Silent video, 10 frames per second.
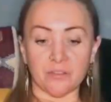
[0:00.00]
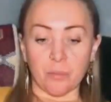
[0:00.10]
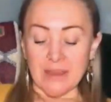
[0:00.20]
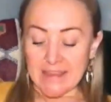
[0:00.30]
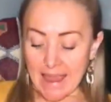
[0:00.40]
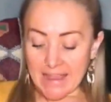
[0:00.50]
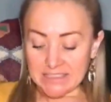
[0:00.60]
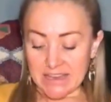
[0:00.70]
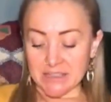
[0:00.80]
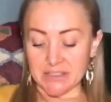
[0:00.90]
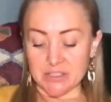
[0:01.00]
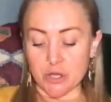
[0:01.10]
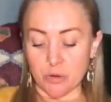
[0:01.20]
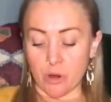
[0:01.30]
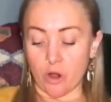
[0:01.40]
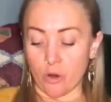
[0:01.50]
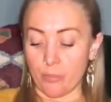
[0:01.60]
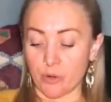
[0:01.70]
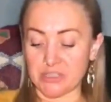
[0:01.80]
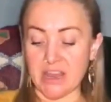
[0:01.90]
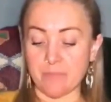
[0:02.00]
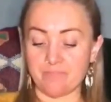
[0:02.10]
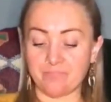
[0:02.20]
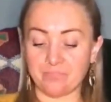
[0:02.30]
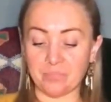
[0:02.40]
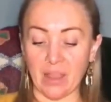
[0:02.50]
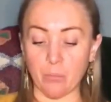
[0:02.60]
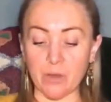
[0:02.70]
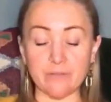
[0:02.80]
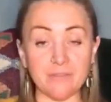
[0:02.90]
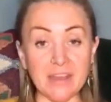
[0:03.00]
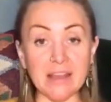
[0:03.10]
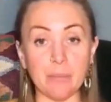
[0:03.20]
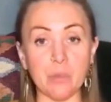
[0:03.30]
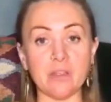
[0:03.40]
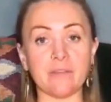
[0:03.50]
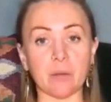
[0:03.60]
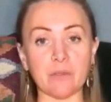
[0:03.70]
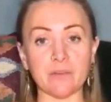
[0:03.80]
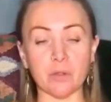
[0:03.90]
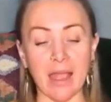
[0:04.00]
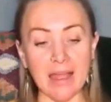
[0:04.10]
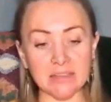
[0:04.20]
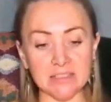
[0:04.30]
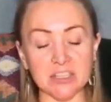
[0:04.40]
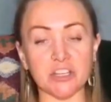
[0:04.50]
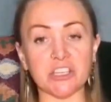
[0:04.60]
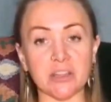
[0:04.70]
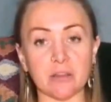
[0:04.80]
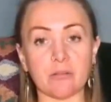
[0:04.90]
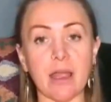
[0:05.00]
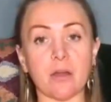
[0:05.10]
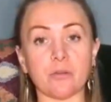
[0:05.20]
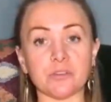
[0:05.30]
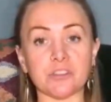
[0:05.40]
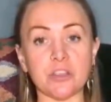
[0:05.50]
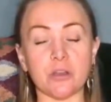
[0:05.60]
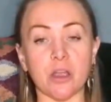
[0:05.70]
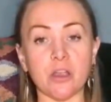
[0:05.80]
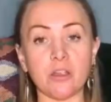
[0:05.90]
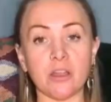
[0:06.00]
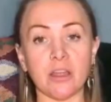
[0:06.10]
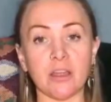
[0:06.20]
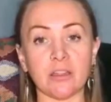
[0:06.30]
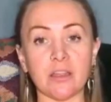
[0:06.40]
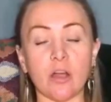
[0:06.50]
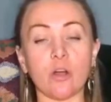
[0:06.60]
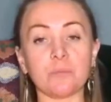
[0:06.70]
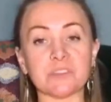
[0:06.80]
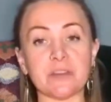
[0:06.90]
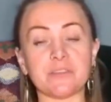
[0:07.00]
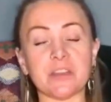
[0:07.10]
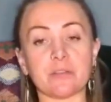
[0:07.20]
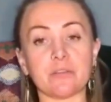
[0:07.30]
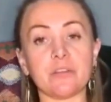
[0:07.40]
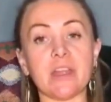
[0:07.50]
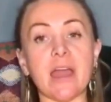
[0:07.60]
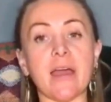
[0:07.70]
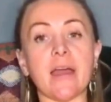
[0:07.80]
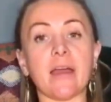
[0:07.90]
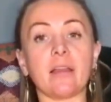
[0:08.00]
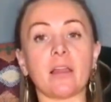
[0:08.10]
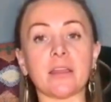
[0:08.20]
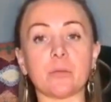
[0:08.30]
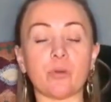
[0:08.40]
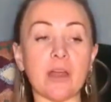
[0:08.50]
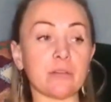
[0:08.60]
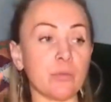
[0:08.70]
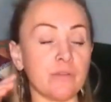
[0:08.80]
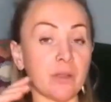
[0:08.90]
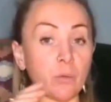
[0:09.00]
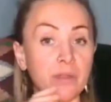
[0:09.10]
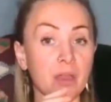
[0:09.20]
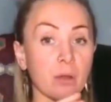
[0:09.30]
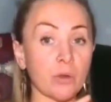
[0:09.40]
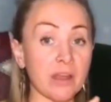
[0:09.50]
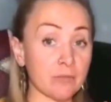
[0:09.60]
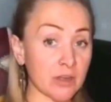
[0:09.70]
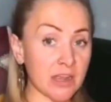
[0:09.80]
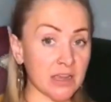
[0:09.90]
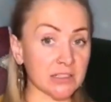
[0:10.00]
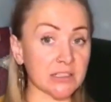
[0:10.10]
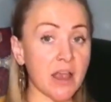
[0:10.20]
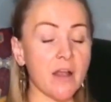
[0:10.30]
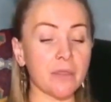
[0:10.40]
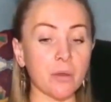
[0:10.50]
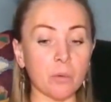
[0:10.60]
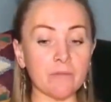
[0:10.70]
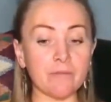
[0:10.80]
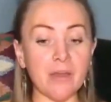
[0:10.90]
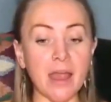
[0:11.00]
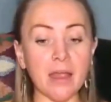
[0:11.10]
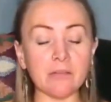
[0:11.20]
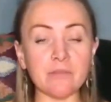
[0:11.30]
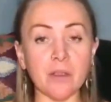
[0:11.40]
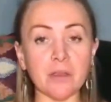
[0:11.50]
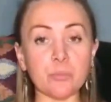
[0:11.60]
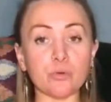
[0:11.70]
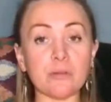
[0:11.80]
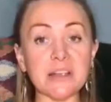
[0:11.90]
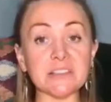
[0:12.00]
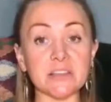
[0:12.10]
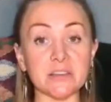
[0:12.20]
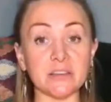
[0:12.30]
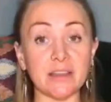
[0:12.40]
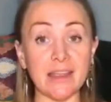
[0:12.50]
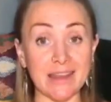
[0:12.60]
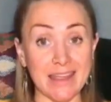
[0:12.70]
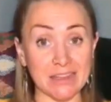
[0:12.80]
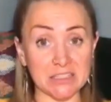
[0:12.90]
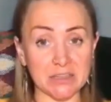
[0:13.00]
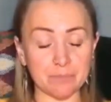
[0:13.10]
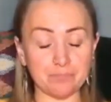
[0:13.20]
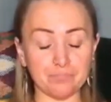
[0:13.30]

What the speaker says: that we get into our body and we feel it moving. We feel the hands touching the ground, you know, the arms lifting through the air, like the breath moving with it, whatever it is, that we're very, very present in it.